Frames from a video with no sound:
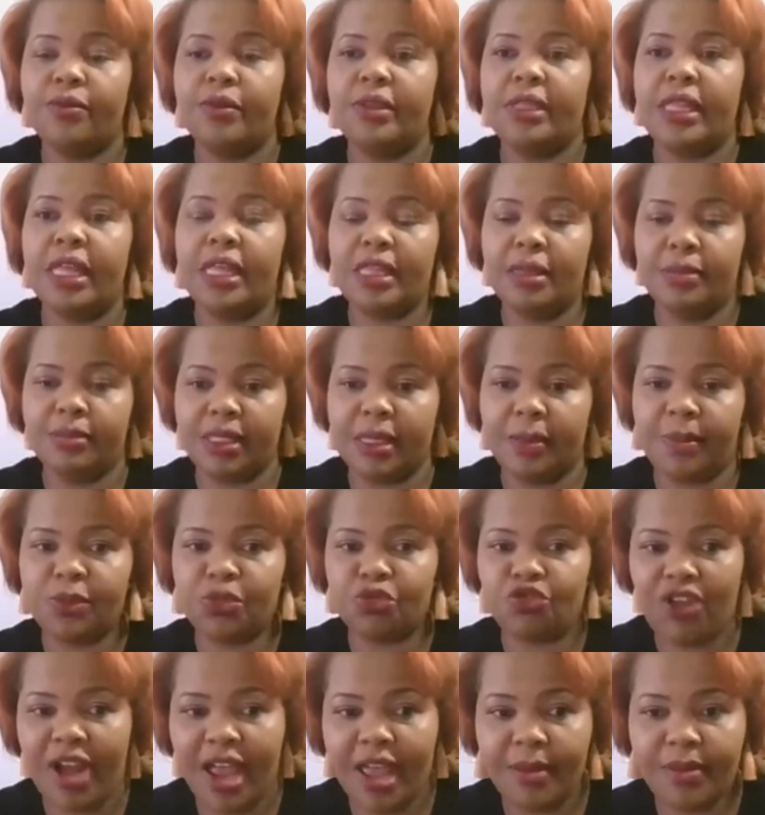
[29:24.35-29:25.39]
Let them
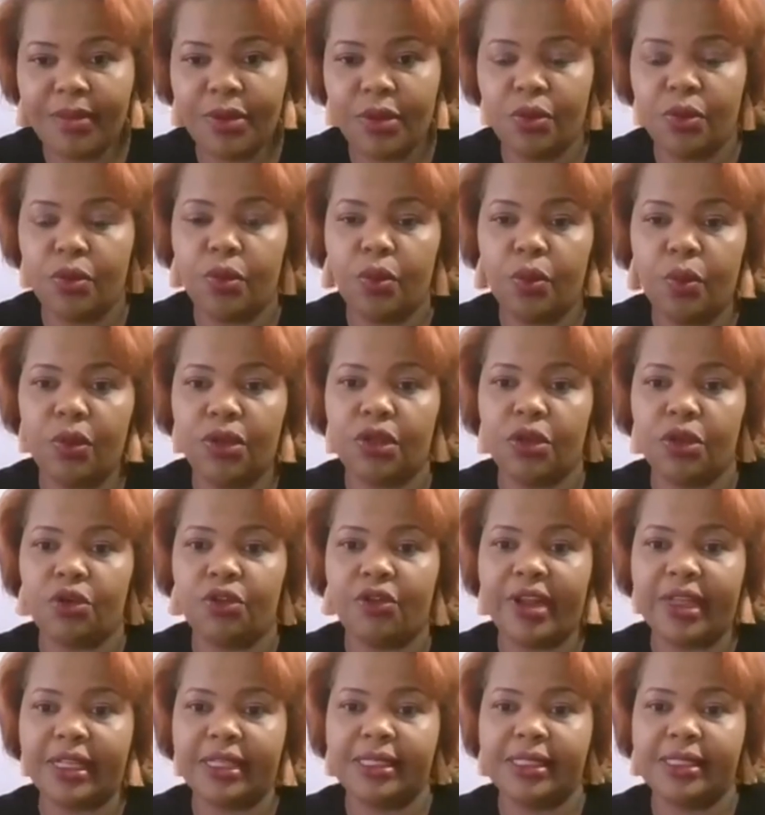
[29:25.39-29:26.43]
subscribe you with
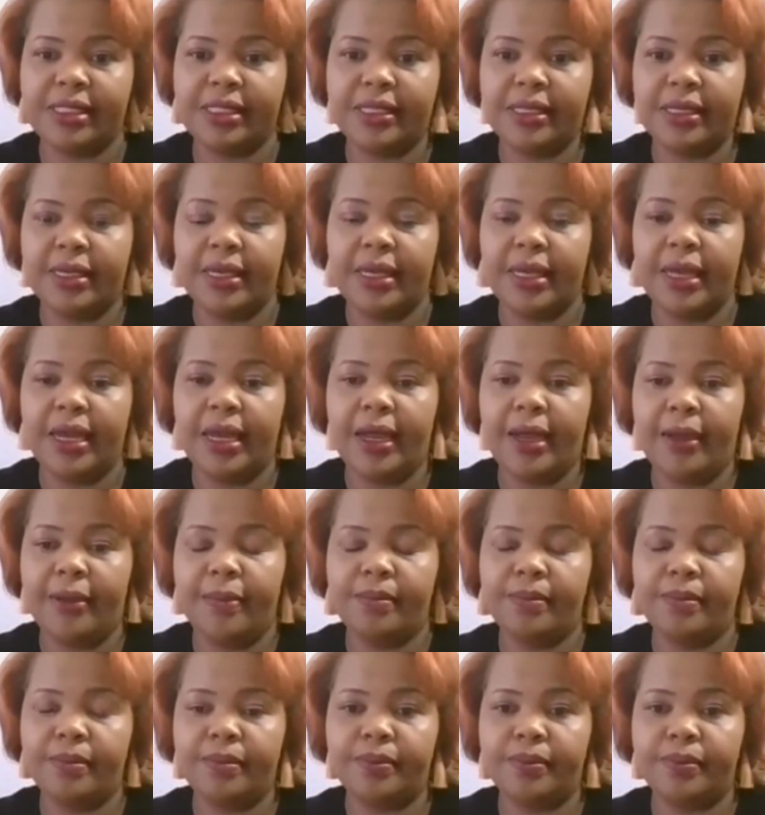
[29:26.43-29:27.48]
correct
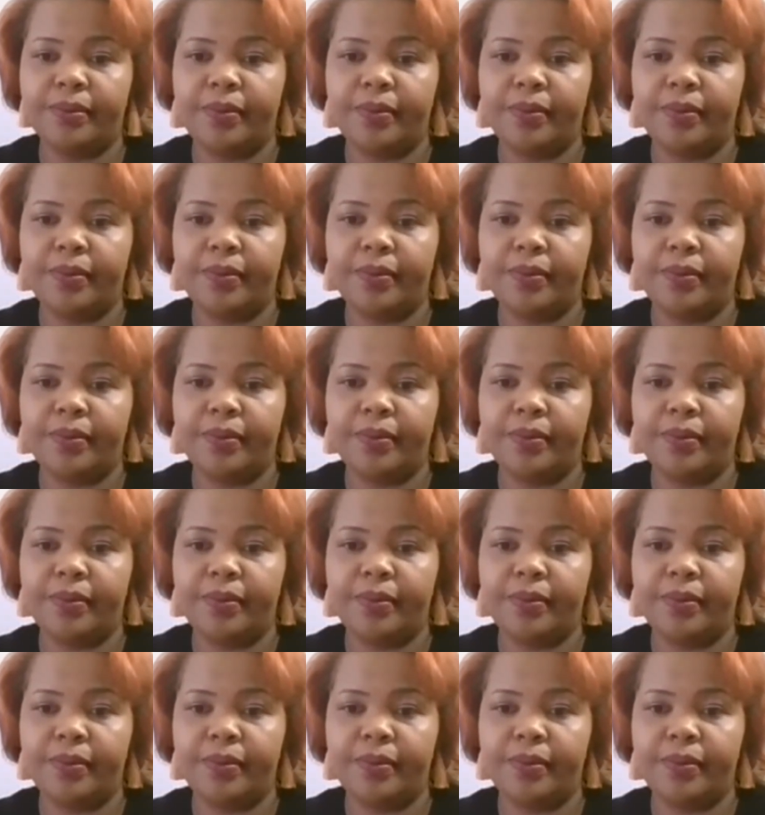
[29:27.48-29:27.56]
um,